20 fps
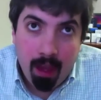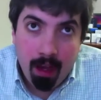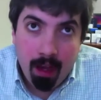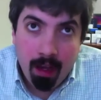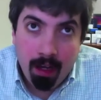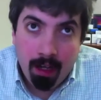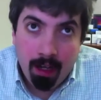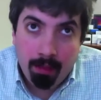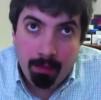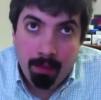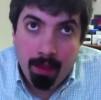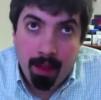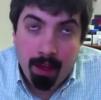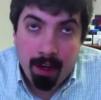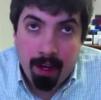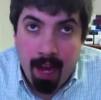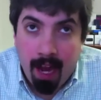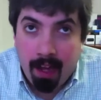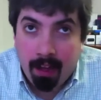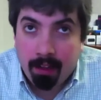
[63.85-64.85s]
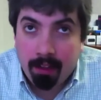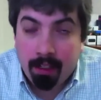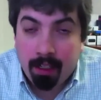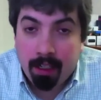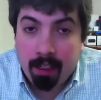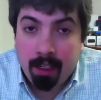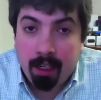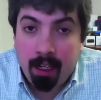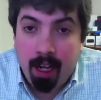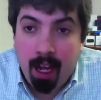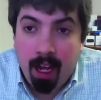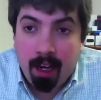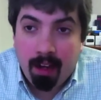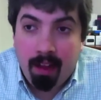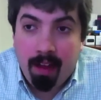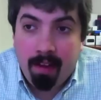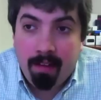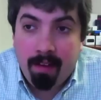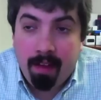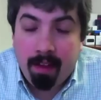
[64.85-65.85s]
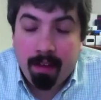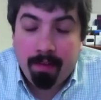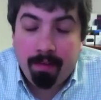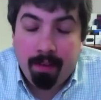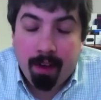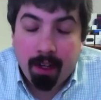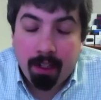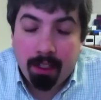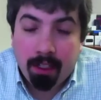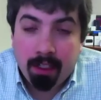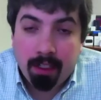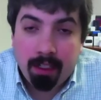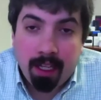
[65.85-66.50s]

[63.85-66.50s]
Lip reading: their calendar, and a lot of other functions